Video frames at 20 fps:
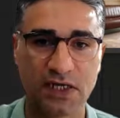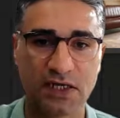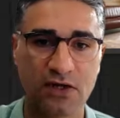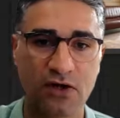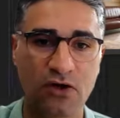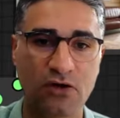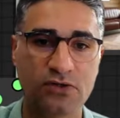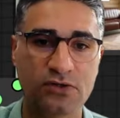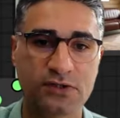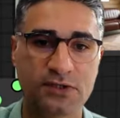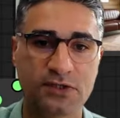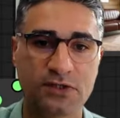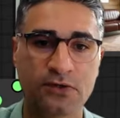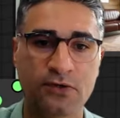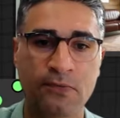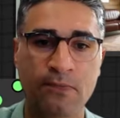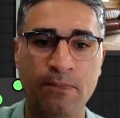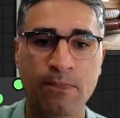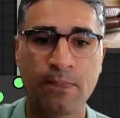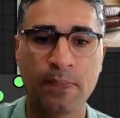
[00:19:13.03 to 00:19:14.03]
And
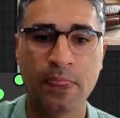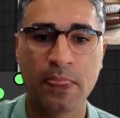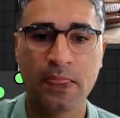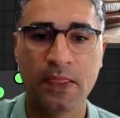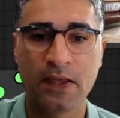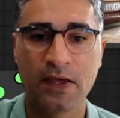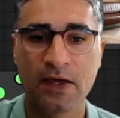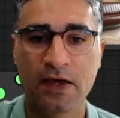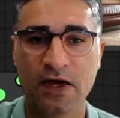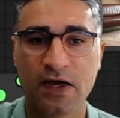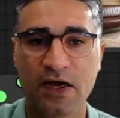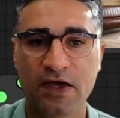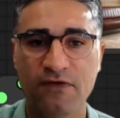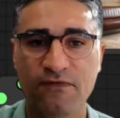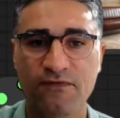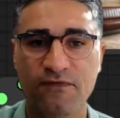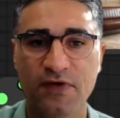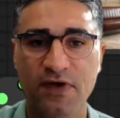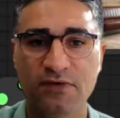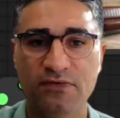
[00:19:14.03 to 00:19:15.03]
also I
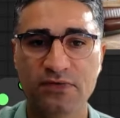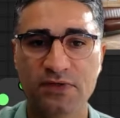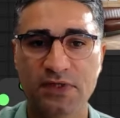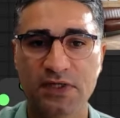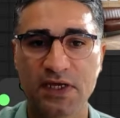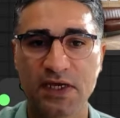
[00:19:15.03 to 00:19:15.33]
found